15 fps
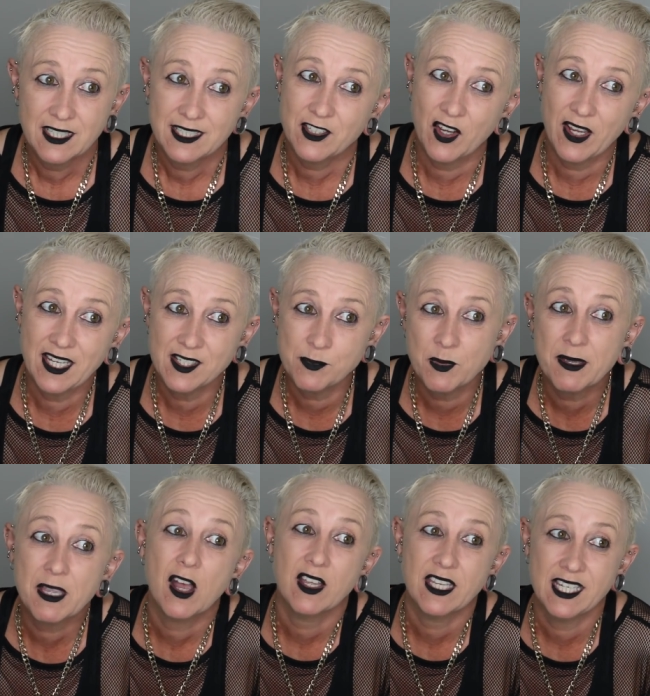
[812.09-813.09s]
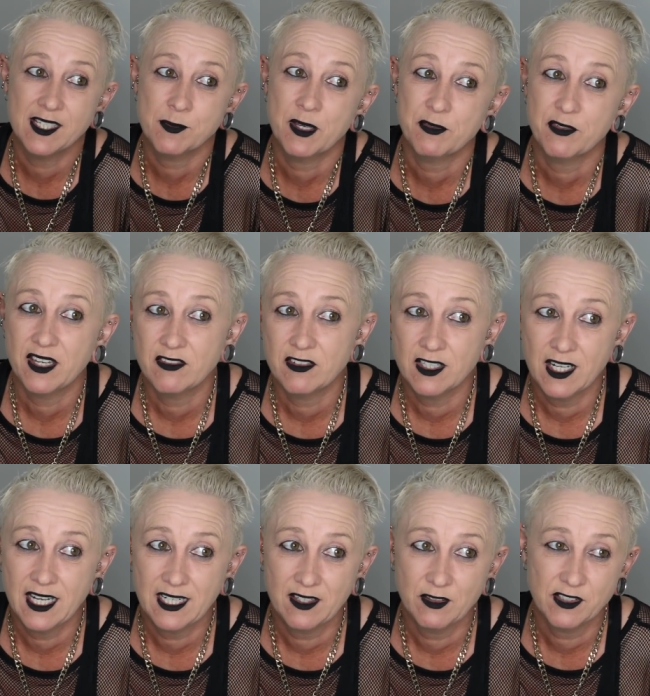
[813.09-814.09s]
No, he's my he's my favourite.
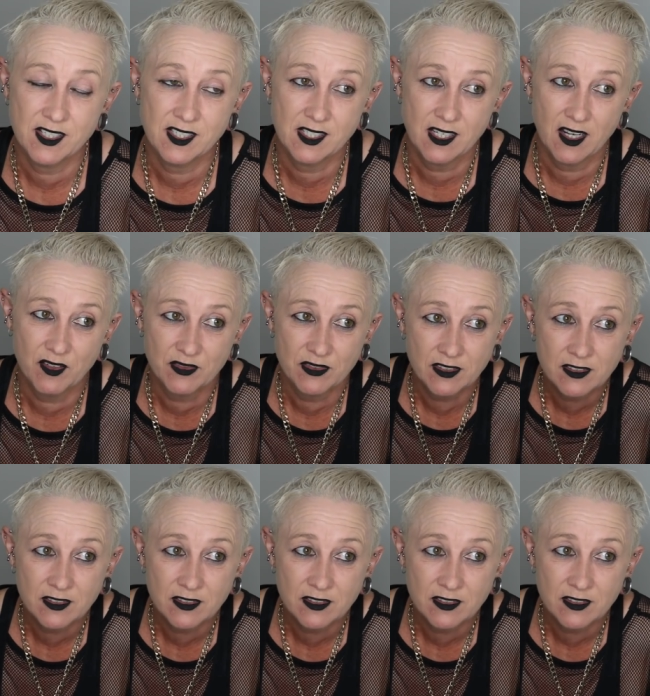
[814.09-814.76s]
I love his stuff.